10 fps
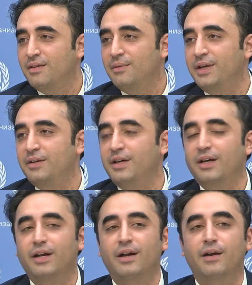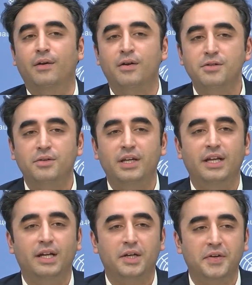We are not
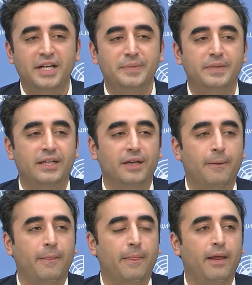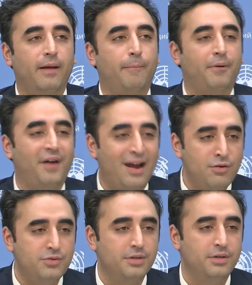only incredibly
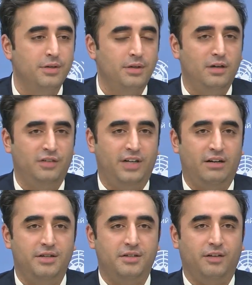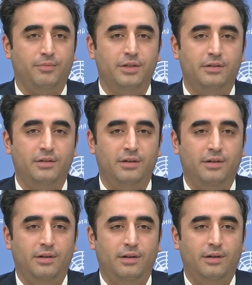proud of our achievement,
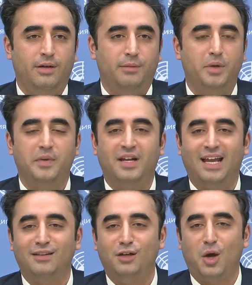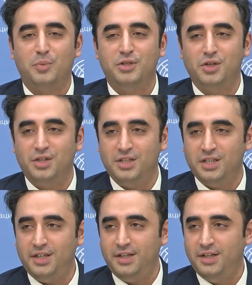but we'd like the
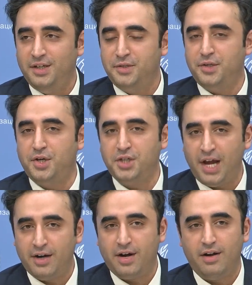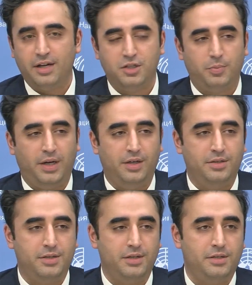opportunity to share our
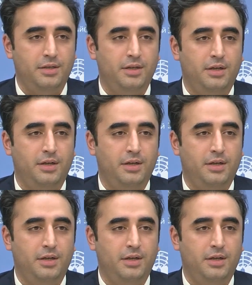experiences